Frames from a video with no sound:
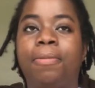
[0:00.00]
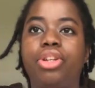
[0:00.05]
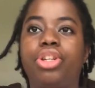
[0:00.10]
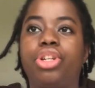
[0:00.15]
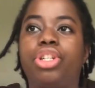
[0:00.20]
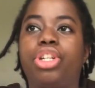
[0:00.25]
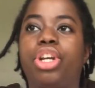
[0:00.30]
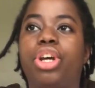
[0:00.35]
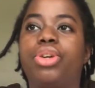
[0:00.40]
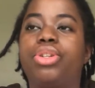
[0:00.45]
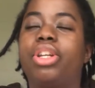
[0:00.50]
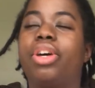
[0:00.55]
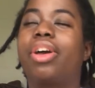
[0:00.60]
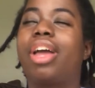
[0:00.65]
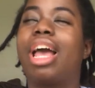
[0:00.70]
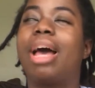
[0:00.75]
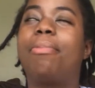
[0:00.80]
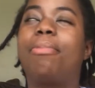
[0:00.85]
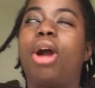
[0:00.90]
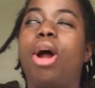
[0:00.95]
So she goes,
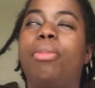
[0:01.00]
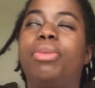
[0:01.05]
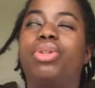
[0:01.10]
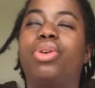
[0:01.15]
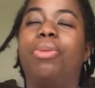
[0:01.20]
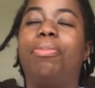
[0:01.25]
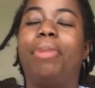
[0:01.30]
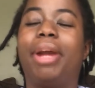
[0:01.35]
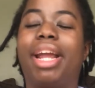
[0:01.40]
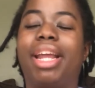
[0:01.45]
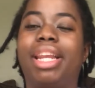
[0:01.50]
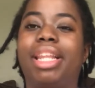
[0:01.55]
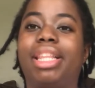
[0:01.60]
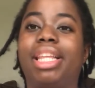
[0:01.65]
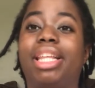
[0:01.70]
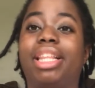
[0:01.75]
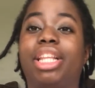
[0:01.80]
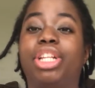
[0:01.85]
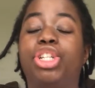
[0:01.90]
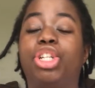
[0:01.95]
okay, I promise I won't break
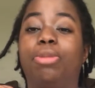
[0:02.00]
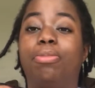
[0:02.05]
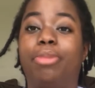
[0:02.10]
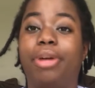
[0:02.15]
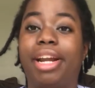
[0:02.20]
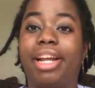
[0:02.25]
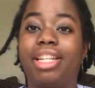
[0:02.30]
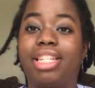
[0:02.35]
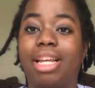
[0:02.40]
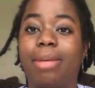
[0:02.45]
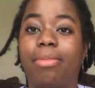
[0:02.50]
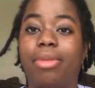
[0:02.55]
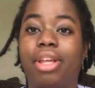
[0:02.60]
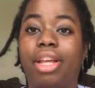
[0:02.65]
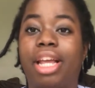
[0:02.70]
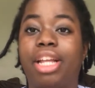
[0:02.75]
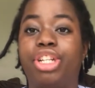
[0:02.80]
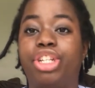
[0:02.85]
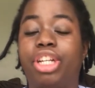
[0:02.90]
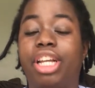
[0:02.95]
anything. And then she breaks
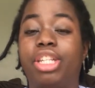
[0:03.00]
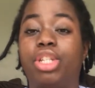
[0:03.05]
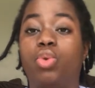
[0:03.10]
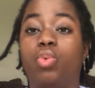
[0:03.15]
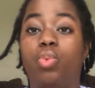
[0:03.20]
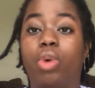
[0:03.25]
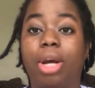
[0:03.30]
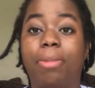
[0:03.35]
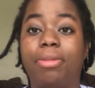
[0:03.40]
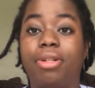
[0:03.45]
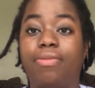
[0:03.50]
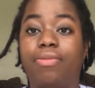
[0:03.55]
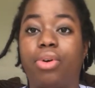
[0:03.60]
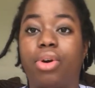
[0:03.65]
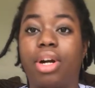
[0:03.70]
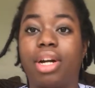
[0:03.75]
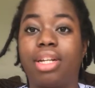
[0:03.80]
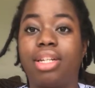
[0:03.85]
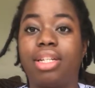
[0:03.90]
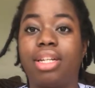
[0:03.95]
something and she gets whipped
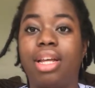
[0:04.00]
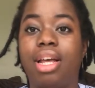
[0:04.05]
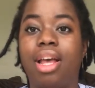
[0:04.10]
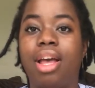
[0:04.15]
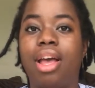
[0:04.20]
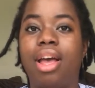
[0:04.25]
for it.